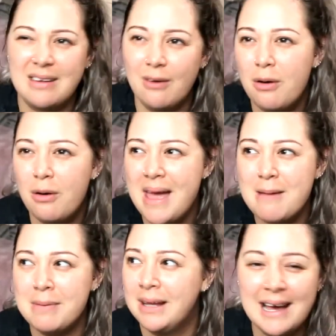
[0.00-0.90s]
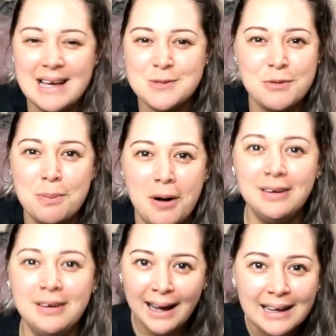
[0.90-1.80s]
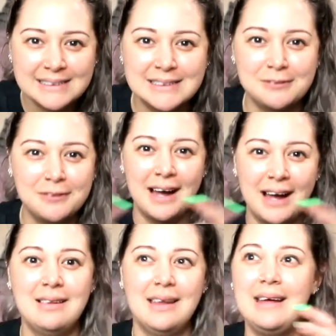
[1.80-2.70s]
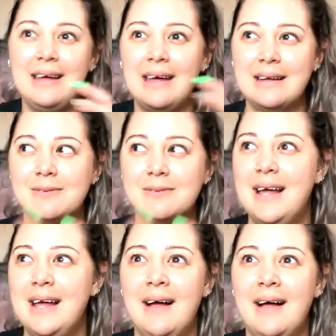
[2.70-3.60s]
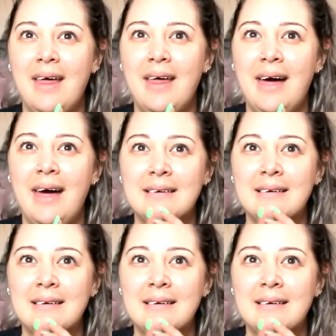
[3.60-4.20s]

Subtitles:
Oh man, my last few podcasts are all kind of linking into one, aren't they?